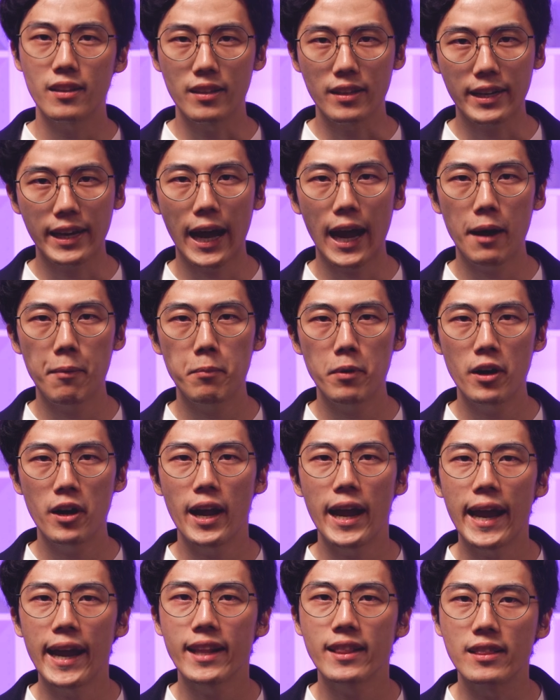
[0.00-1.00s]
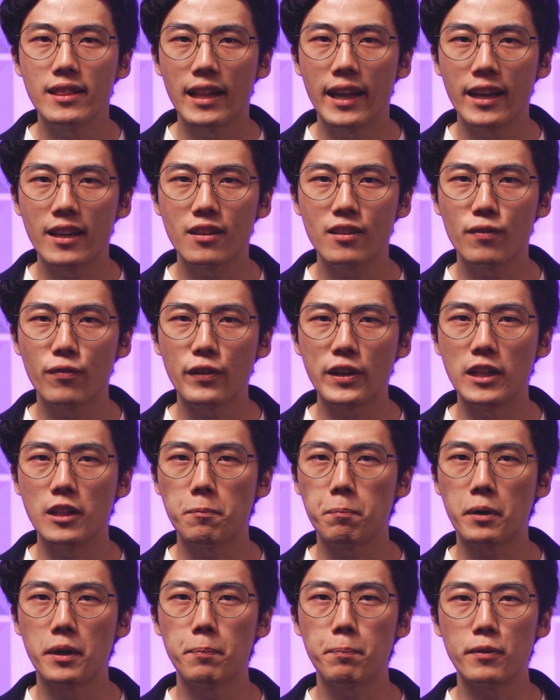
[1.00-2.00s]
the camera and lens feel
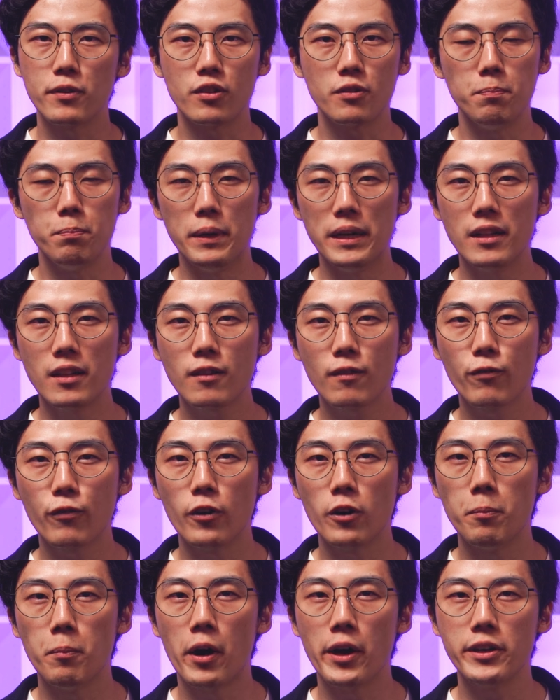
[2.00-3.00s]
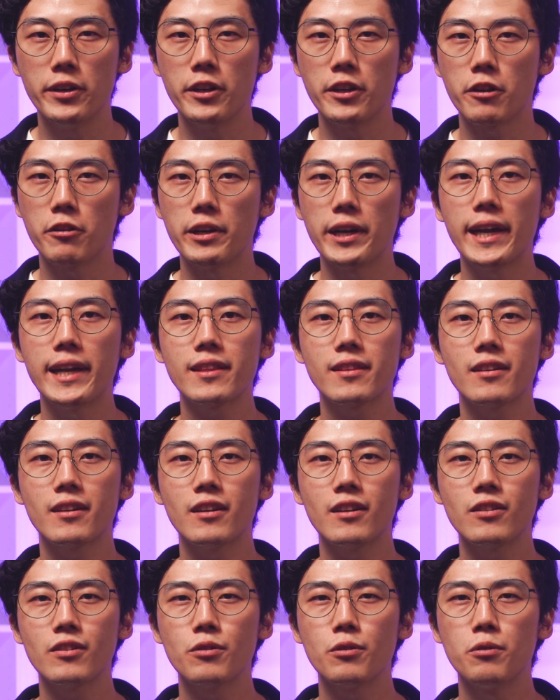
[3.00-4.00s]
purpose-built for modern
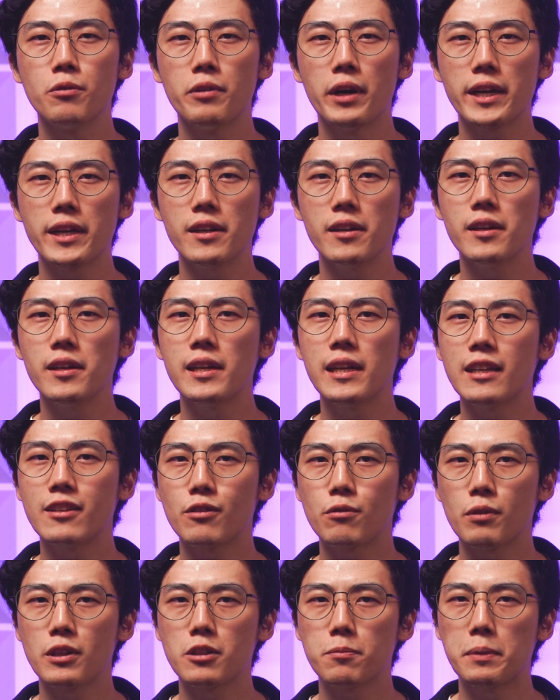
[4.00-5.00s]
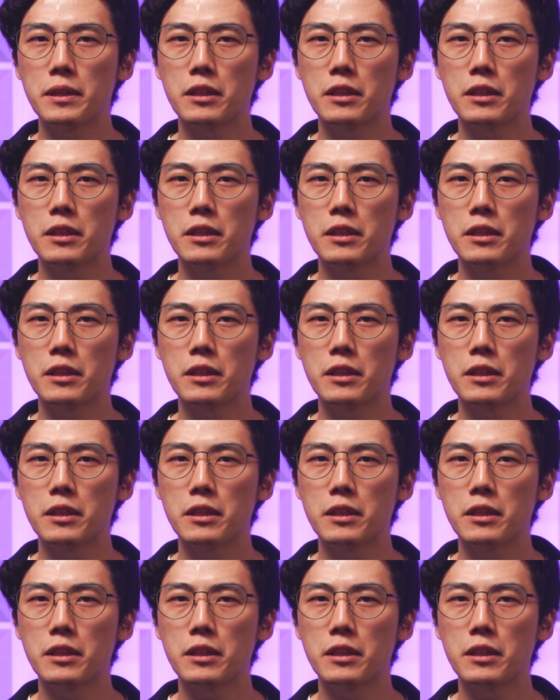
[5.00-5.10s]
creators who regularly switch